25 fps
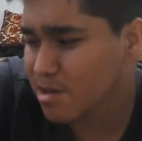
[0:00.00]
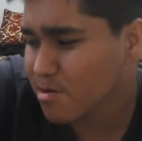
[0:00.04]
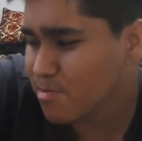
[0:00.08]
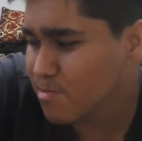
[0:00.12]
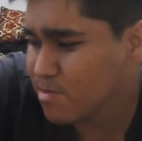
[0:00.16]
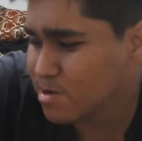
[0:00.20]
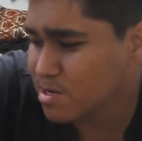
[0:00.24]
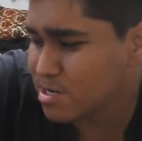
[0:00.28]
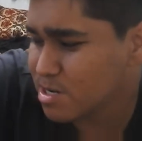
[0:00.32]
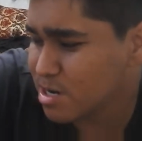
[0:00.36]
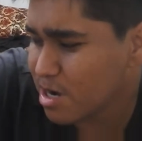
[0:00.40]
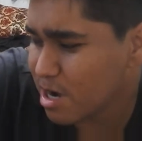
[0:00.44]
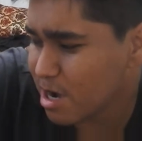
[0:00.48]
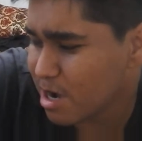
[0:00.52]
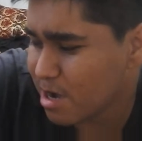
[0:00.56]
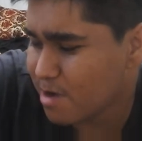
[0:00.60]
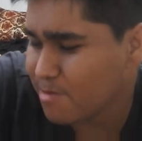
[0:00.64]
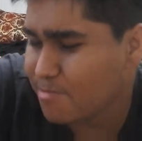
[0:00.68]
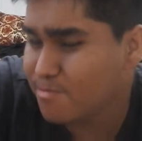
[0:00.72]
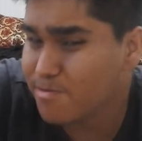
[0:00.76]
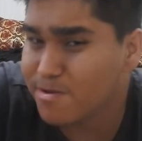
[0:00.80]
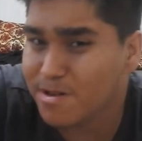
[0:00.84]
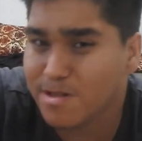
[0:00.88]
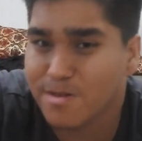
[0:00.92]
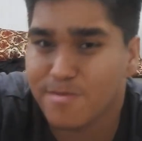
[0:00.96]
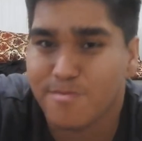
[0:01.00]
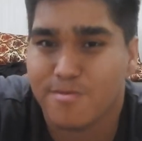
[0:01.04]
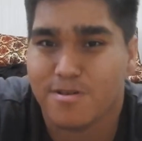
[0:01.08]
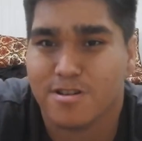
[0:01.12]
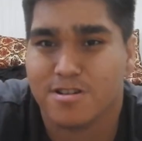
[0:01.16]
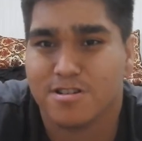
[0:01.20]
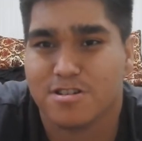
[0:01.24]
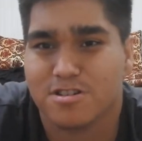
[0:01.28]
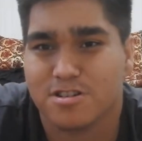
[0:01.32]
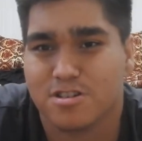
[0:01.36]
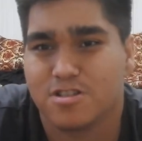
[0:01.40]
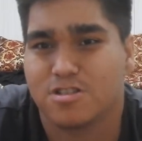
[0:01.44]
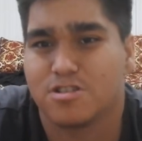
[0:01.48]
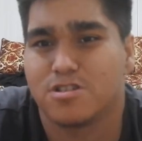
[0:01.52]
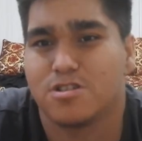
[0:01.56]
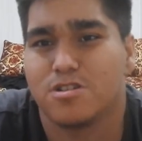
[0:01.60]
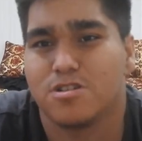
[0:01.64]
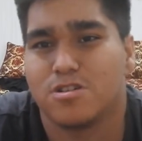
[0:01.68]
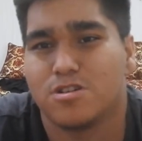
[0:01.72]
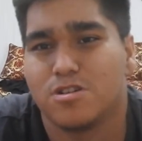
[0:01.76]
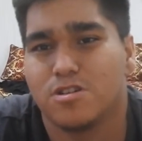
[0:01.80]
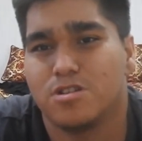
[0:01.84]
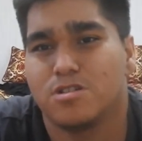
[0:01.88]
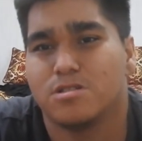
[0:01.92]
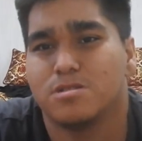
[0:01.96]
which I really want to
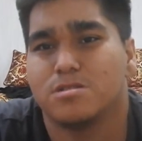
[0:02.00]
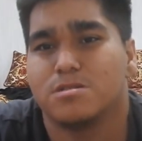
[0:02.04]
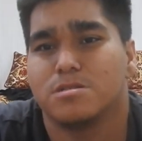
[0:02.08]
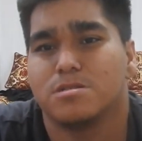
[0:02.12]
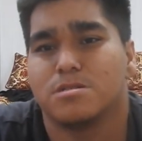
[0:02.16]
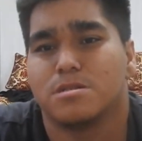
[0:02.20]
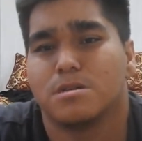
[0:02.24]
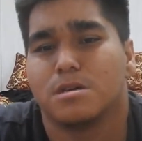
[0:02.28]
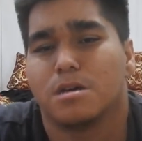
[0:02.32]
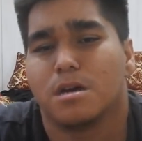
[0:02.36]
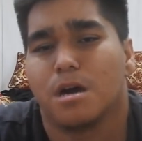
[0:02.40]
use.